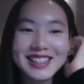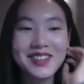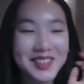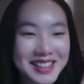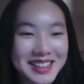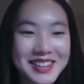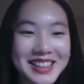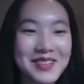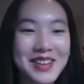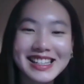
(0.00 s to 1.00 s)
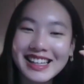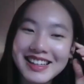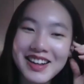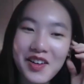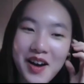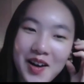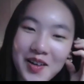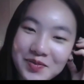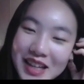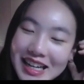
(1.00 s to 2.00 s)
is really, really amazing.
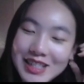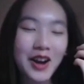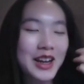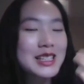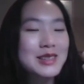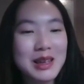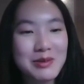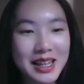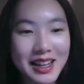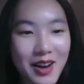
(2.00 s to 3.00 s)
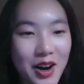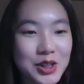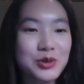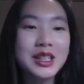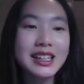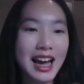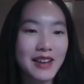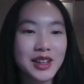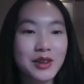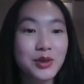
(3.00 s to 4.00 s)
Talking to people like Andra really, I
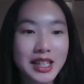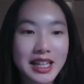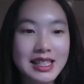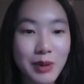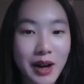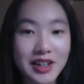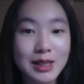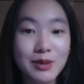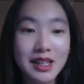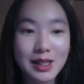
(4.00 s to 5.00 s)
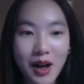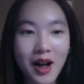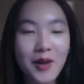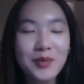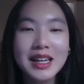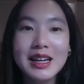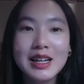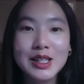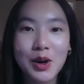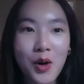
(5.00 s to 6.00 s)
feel like really inspires me as well.
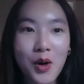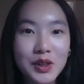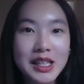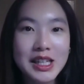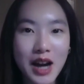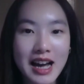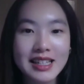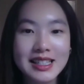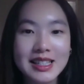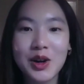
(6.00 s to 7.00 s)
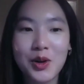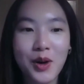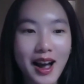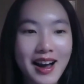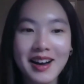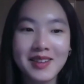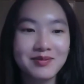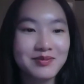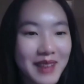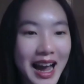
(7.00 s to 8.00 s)
So hopefully you guys,
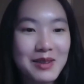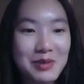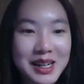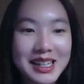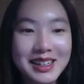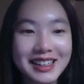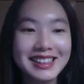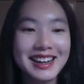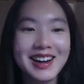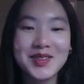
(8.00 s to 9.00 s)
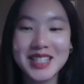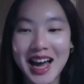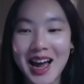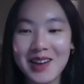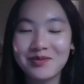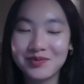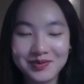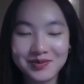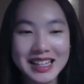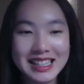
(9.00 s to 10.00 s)
had a pretty good time
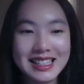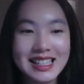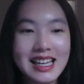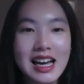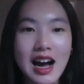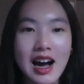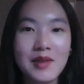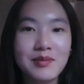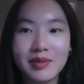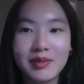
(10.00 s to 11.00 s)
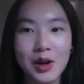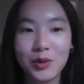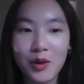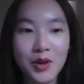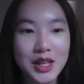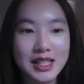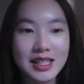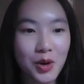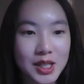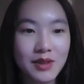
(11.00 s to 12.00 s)
this, over
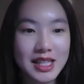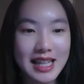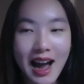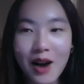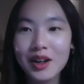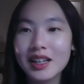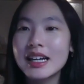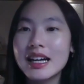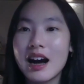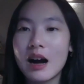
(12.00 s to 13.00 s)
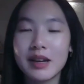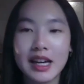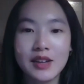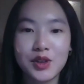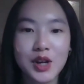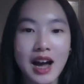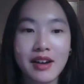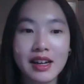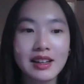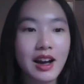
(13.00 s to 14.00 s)
the course of this hour. Again, if you have
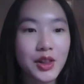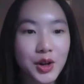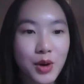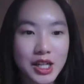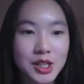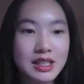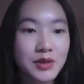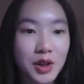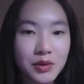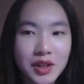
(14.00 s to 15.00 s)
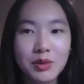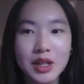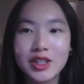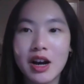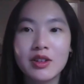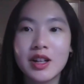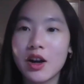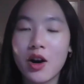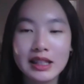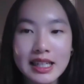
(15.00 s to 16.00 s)
any other questions, feel free to reach out like
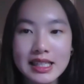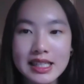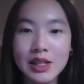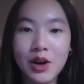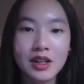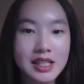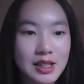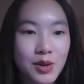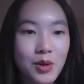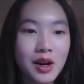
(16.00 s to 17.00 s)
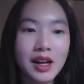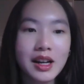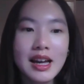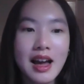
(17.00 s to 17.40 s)
on LinkedIn, on Discord.